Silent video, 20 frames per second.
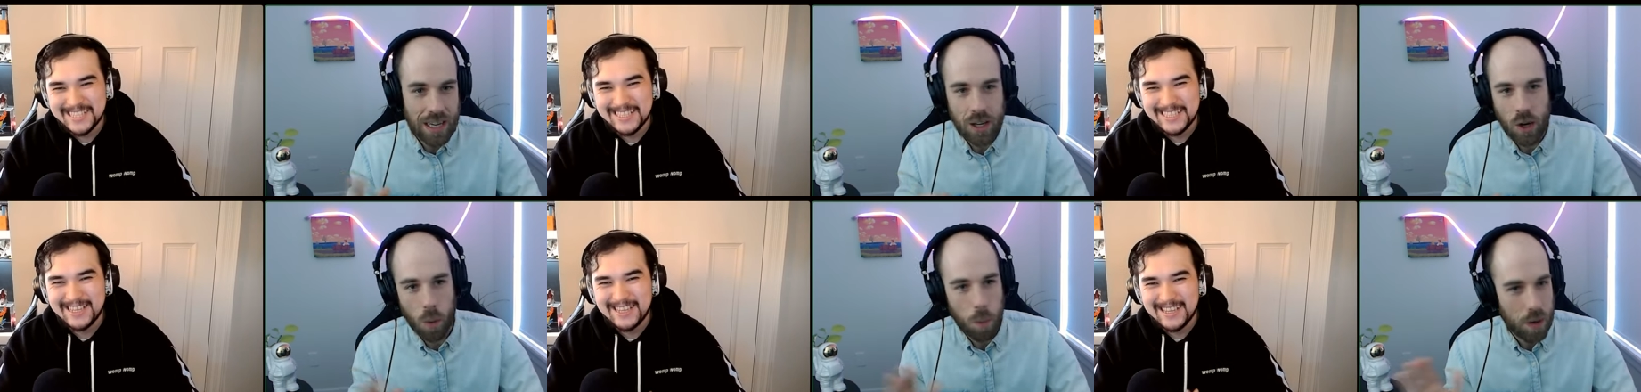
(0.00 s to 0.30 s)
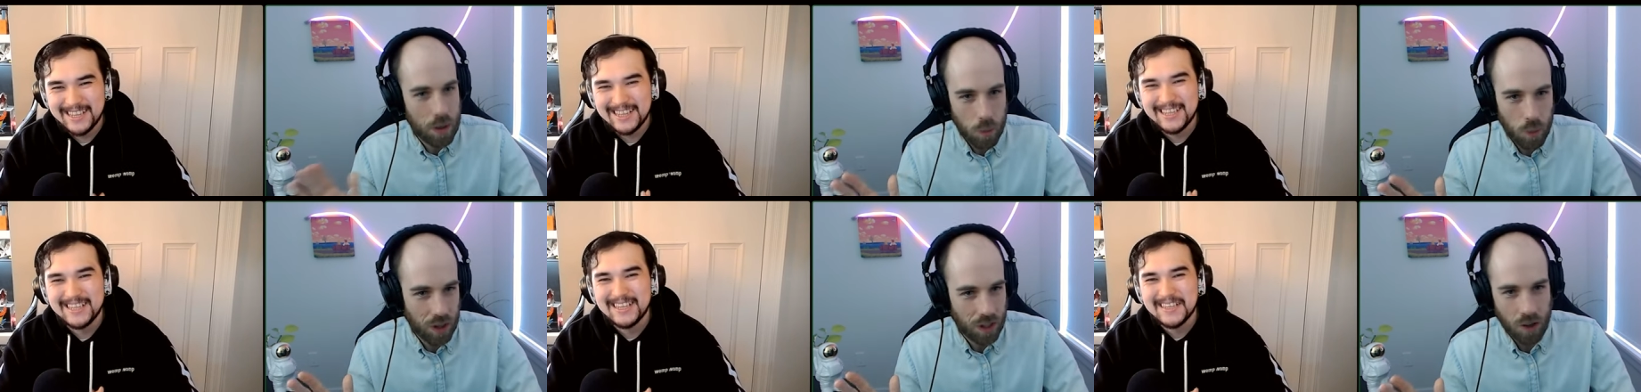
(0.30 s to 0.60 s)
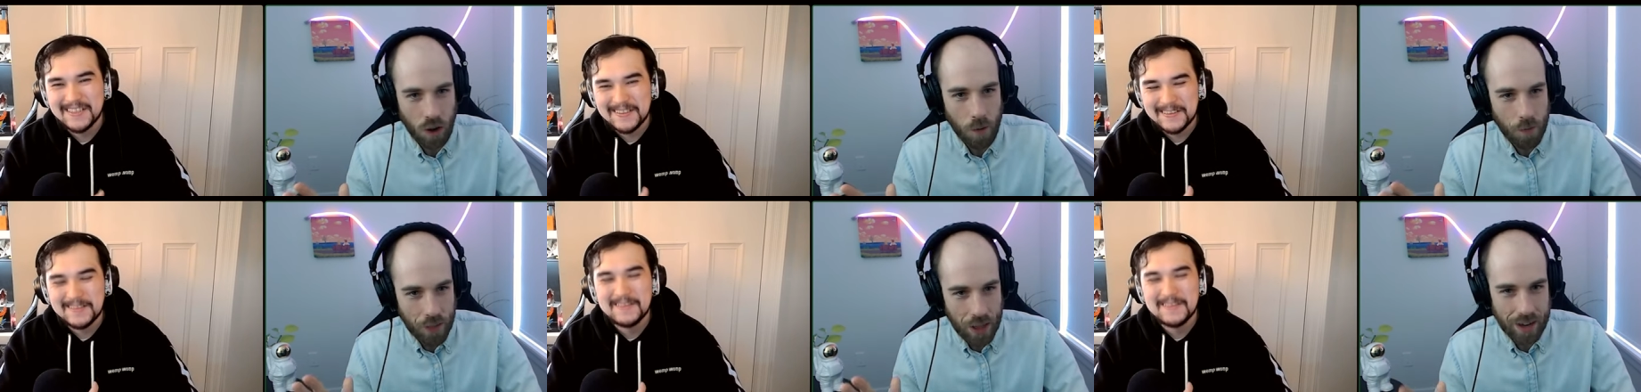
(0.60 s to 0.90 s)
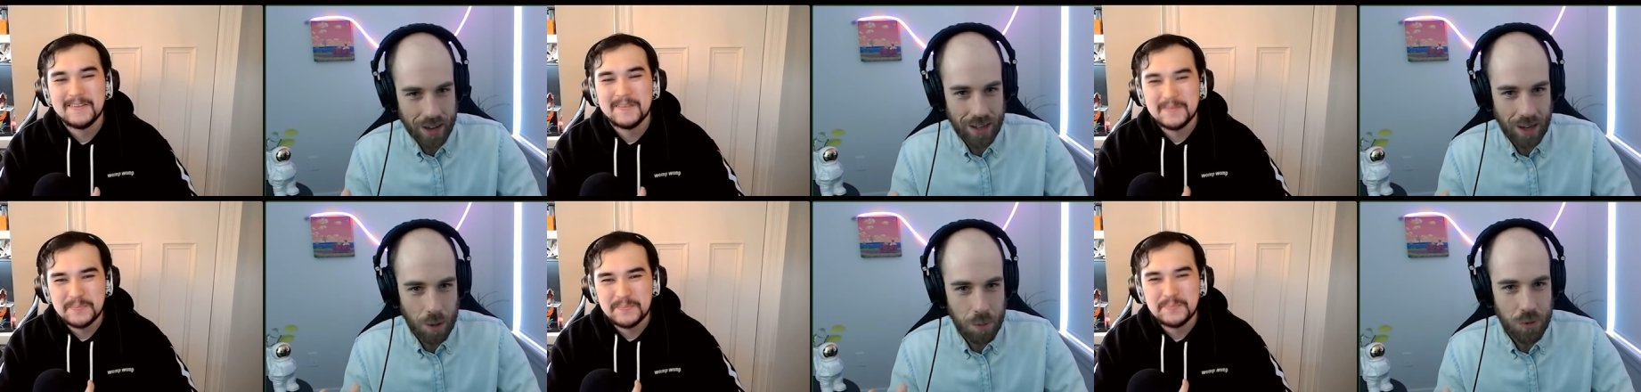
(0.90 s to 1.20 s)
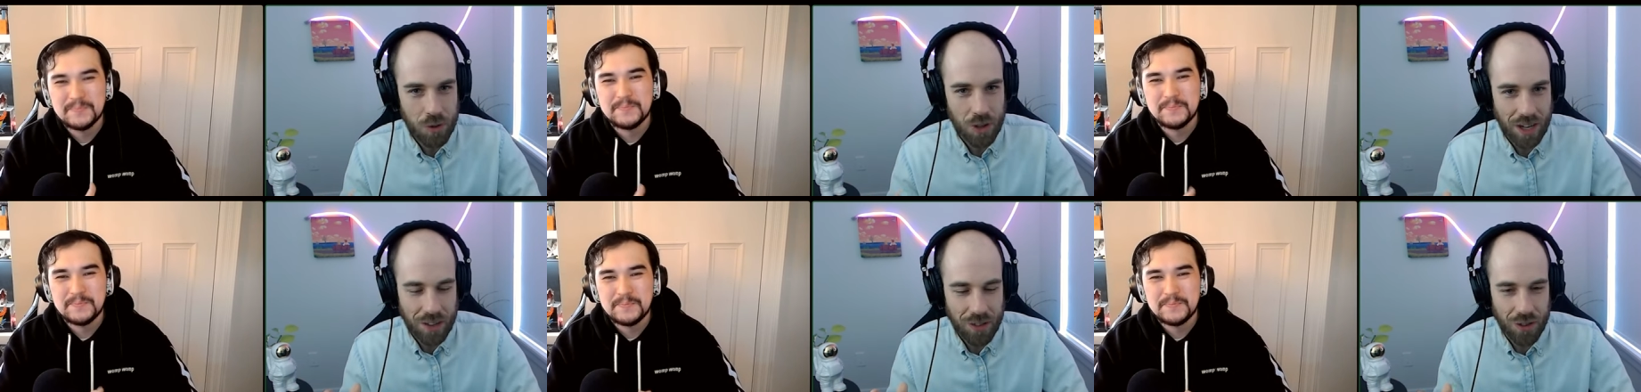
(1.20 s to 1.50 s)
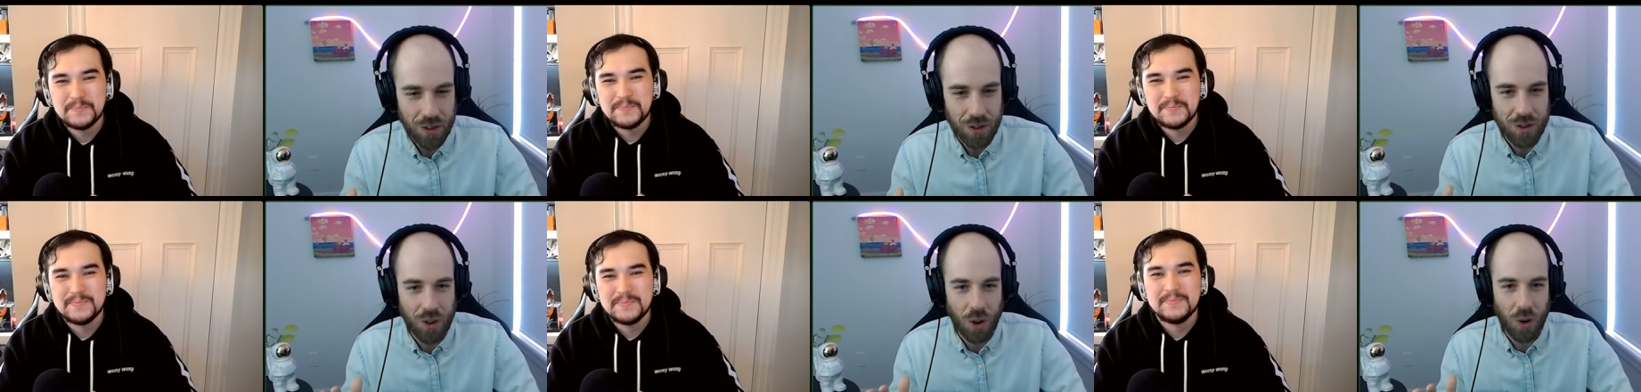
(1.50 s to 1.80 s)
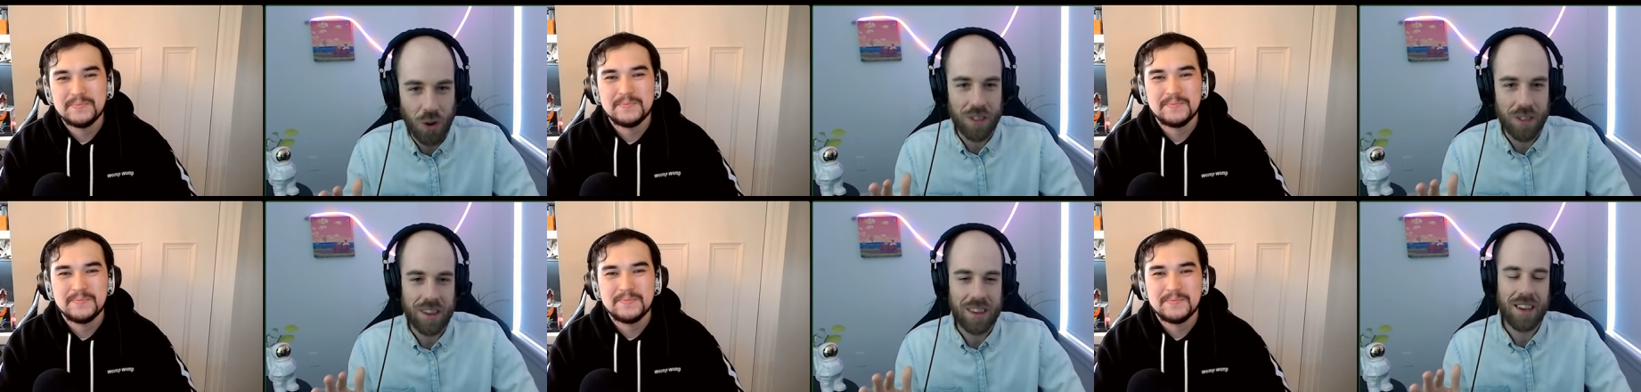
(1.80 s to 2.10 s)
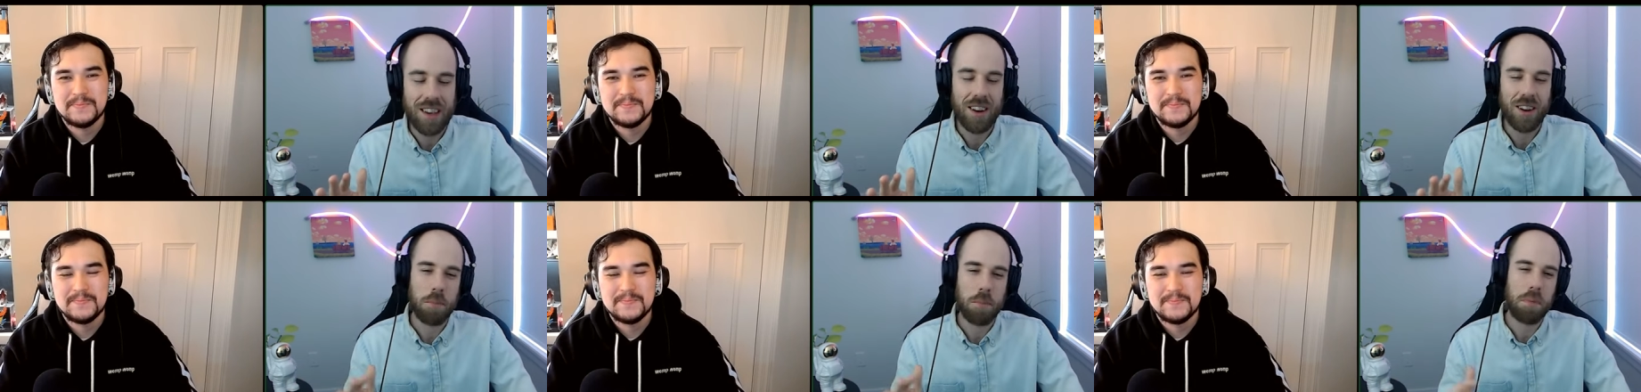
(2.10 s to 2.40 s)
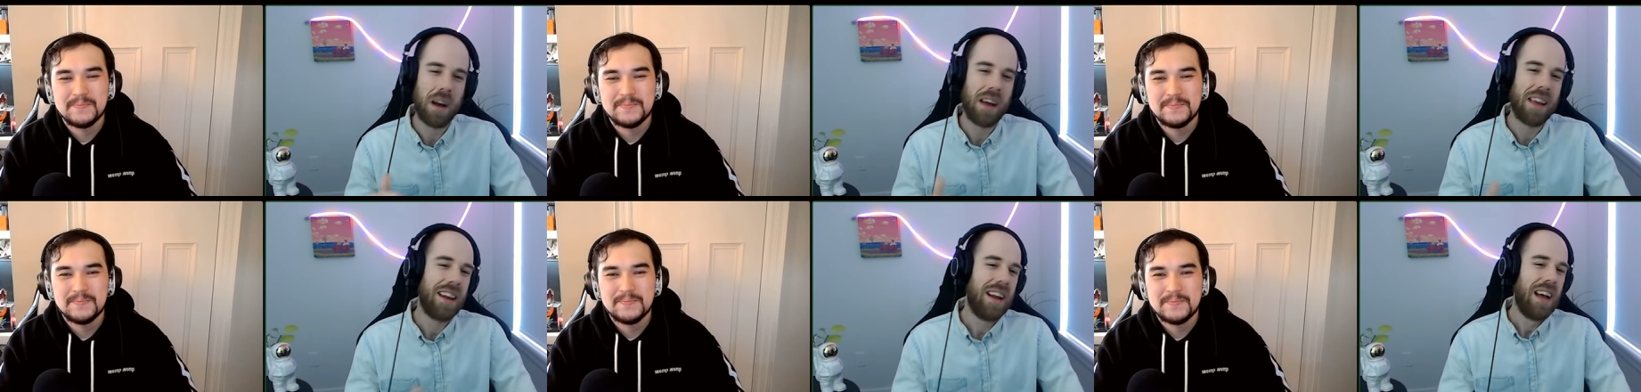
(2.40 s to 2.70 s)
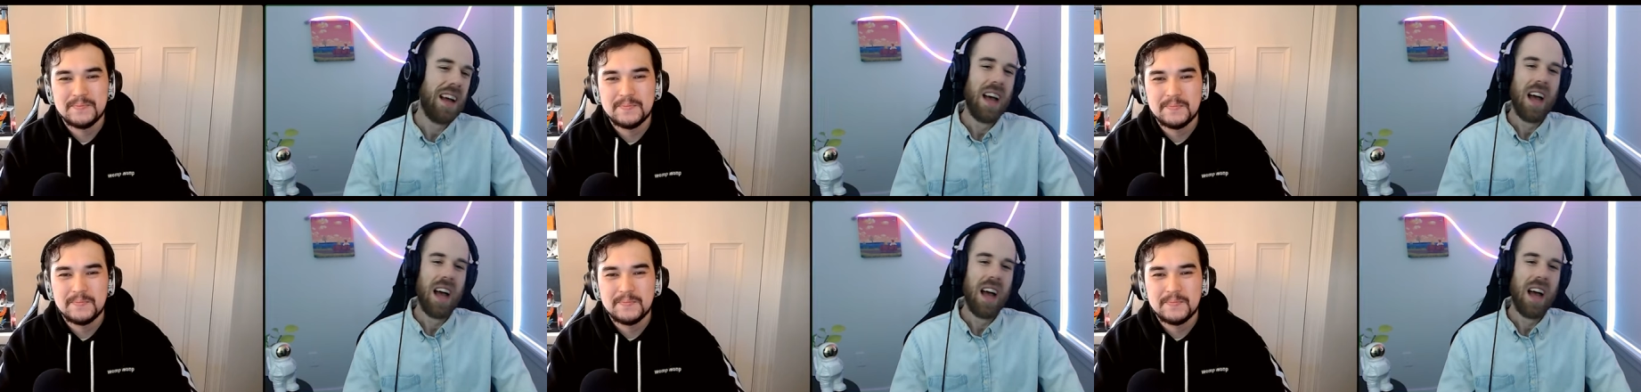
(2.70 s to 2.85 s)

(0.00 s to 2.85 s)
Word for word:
Speaker 1: Nobody would have called that an upset at the start of the year, but